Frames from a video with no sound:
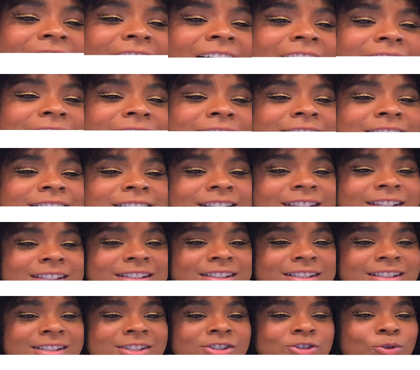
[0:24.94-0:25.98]

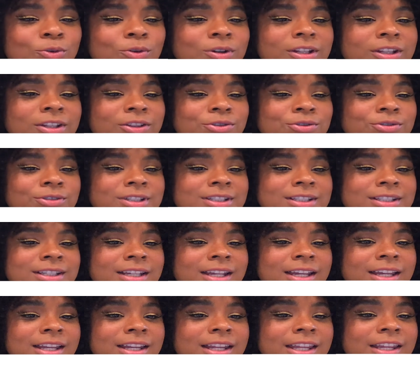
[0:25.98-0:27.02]
Anyasis23
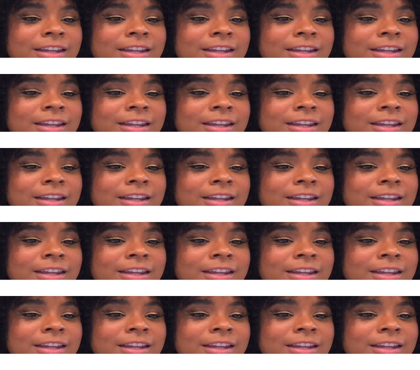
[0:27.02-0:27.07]
said,